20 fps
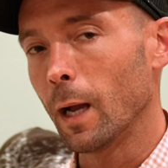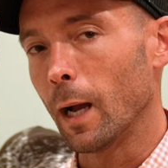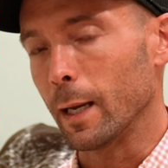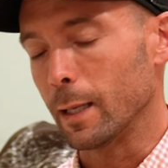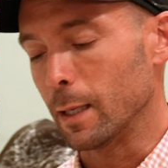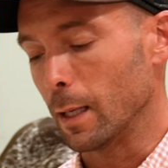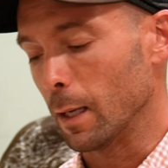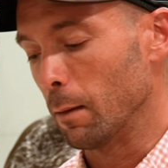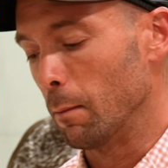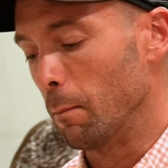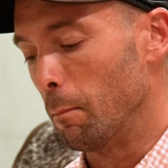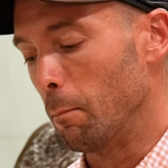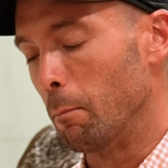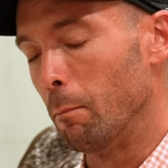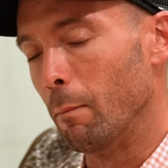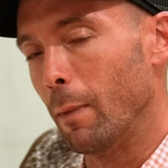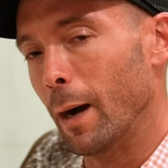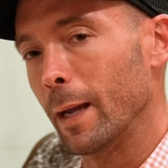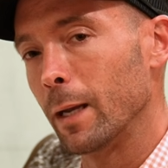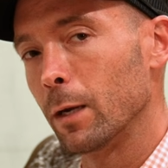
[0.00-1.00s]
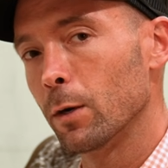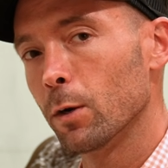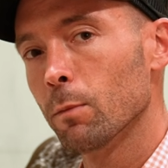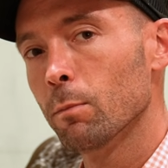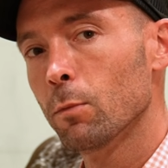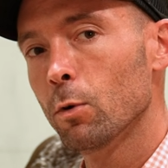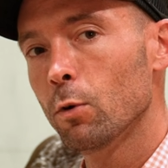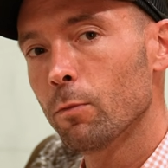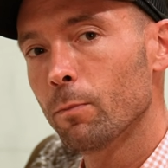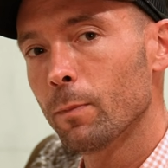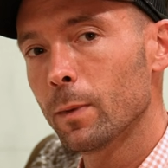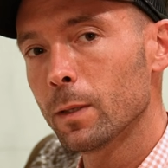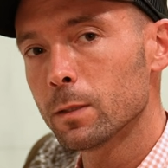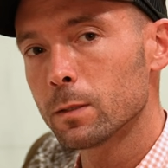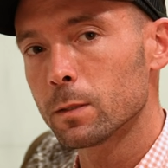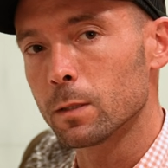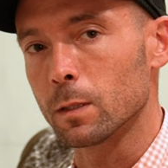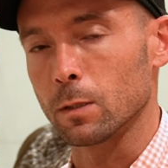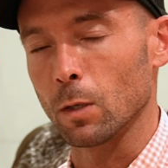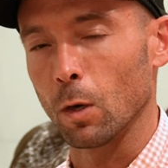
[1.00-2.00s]
I did minor
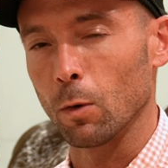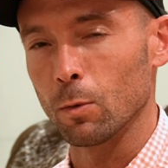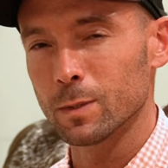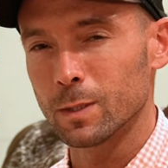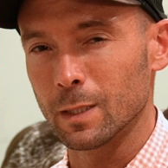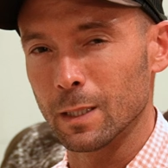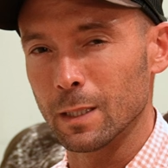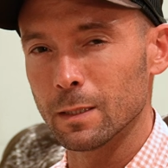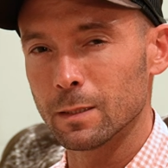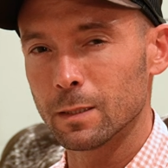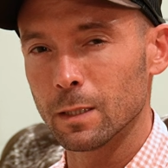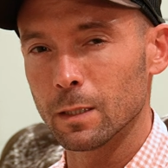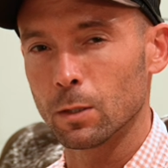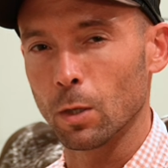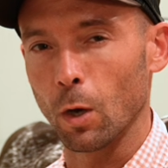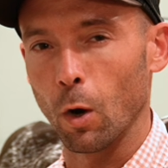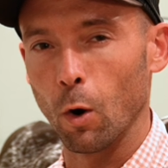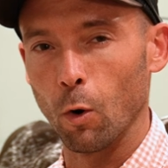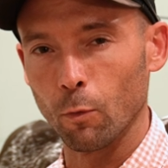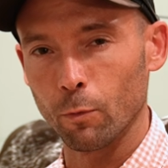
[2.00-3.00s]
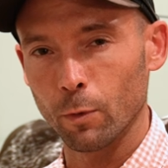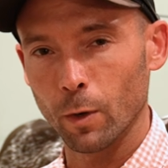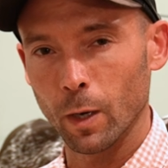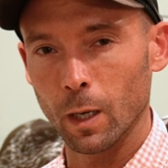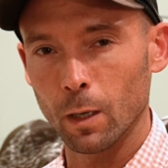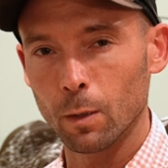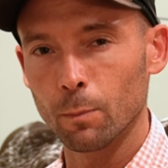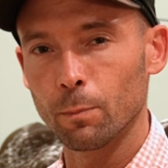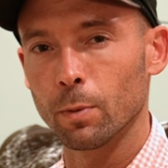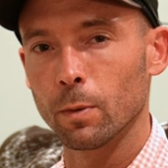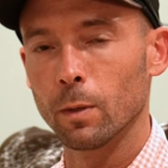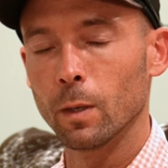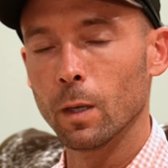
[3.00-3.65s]
movements. It's always easy to overhelp.